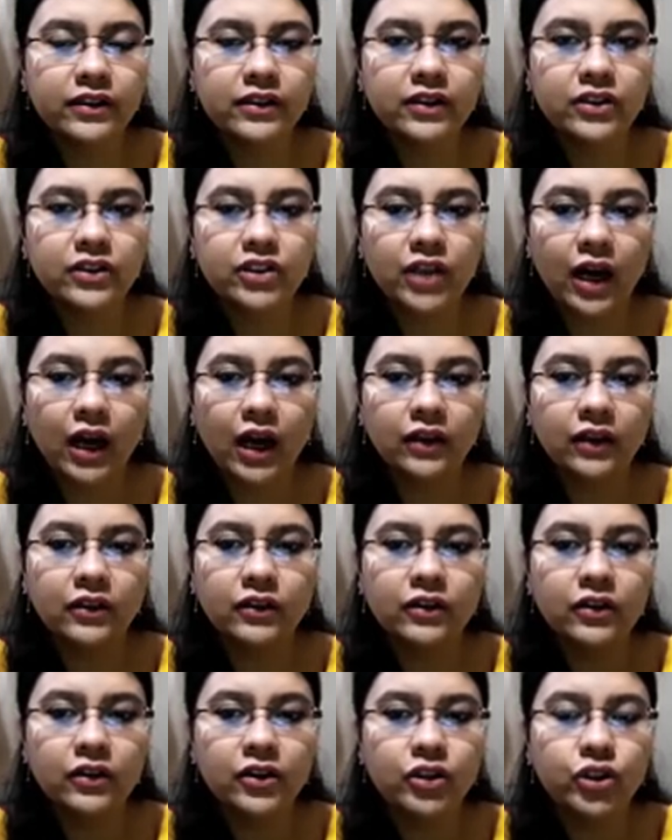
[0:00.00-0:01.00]
is a chart
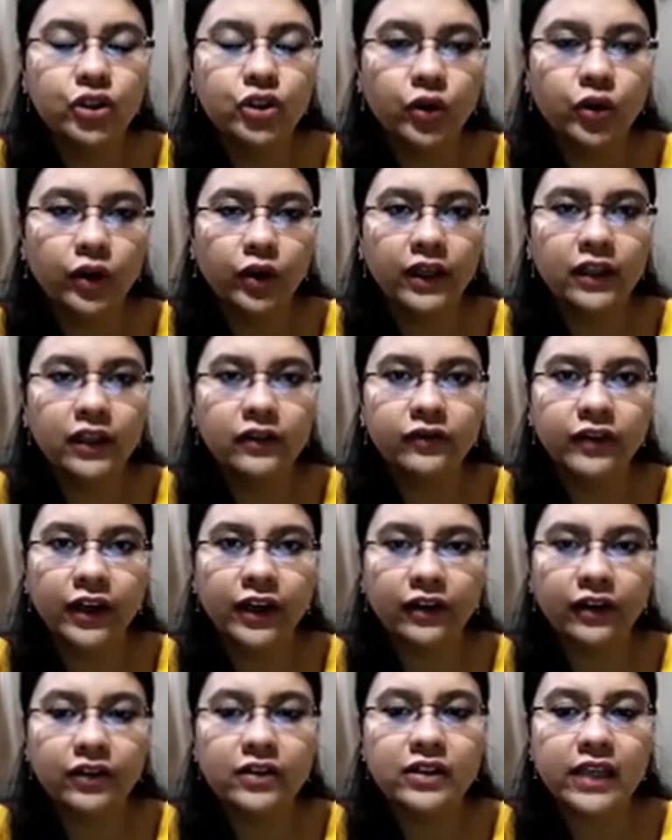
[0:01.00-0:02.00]
showing
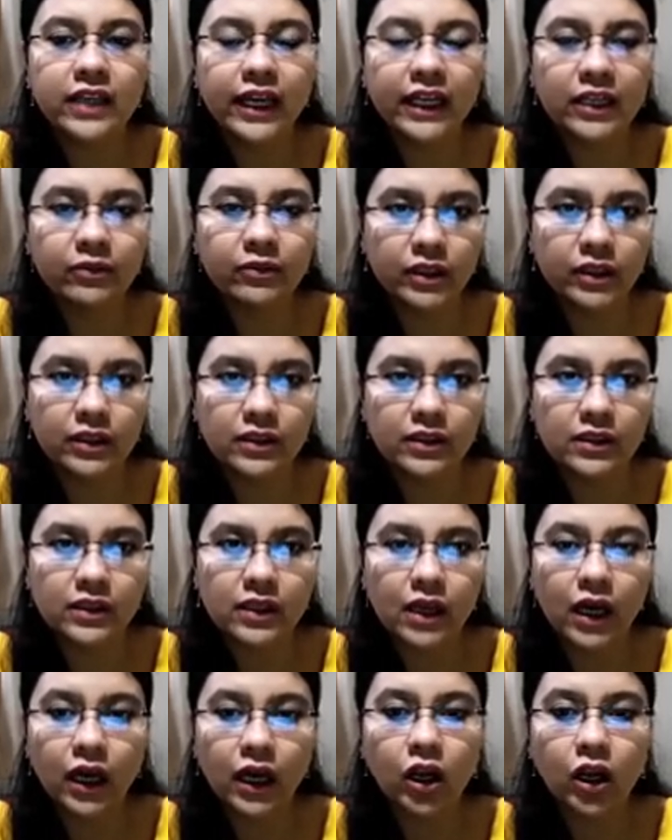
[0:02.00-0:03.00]
various elements
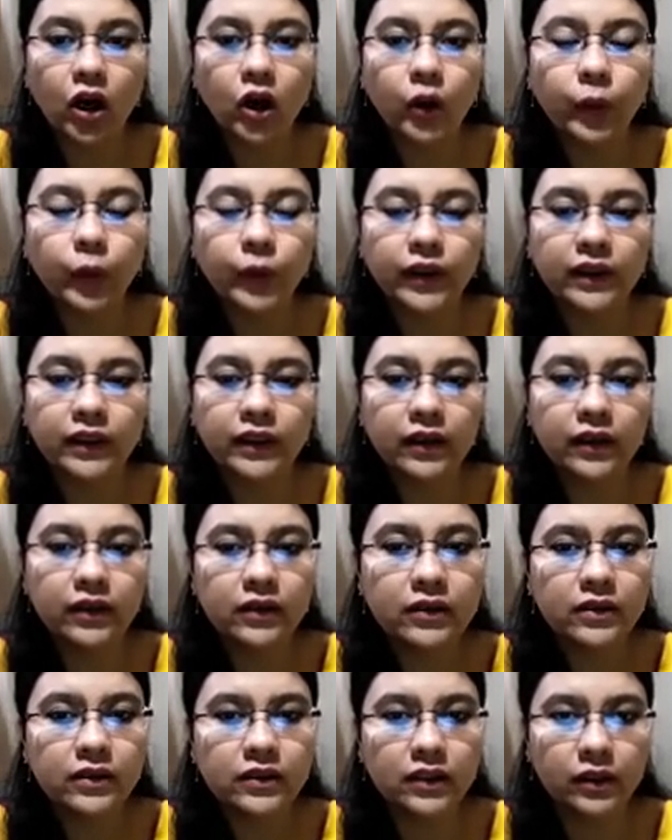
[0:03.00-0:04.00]
along with their
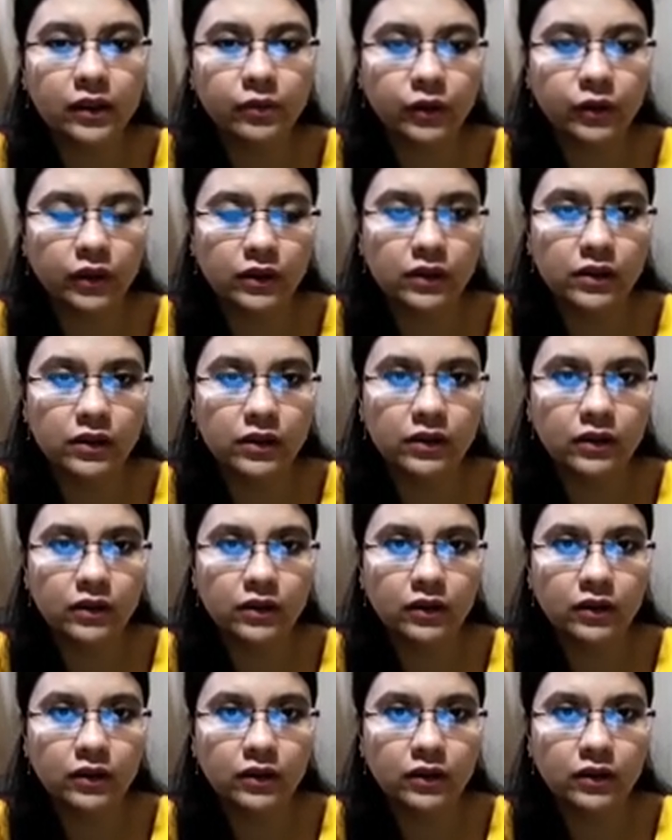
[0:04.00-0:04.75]
symbols.